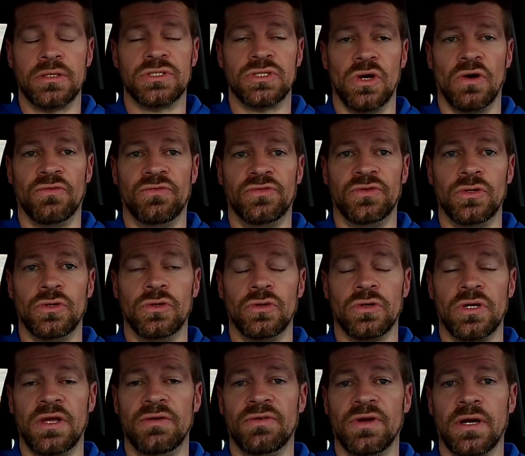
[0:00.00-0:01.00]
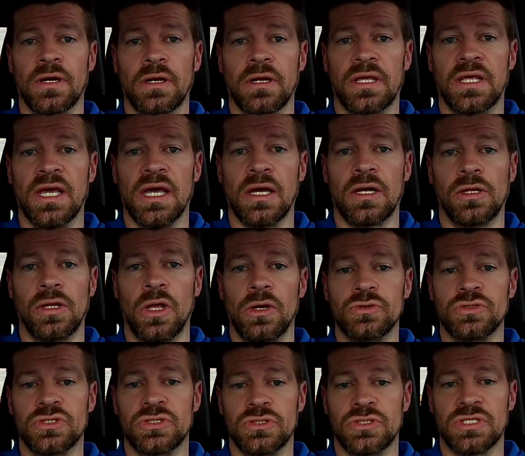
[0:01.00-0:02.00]
So if you even get
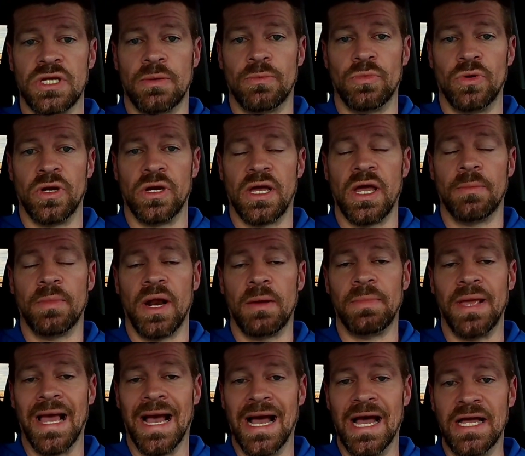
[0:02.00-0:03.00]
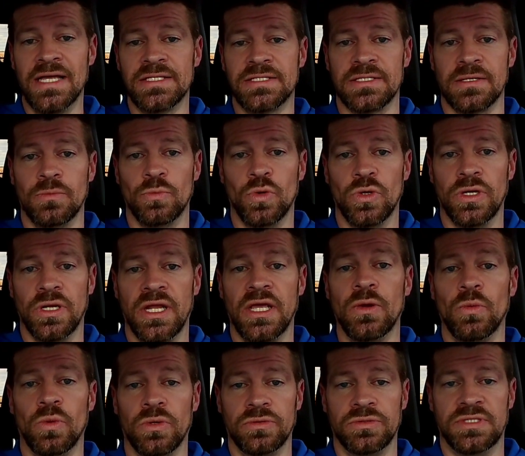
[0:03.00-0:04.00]
close to someone coming up behind someone,
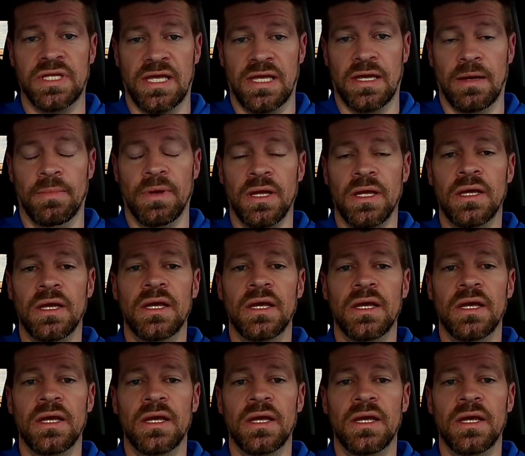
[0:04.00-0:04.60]
it will dim.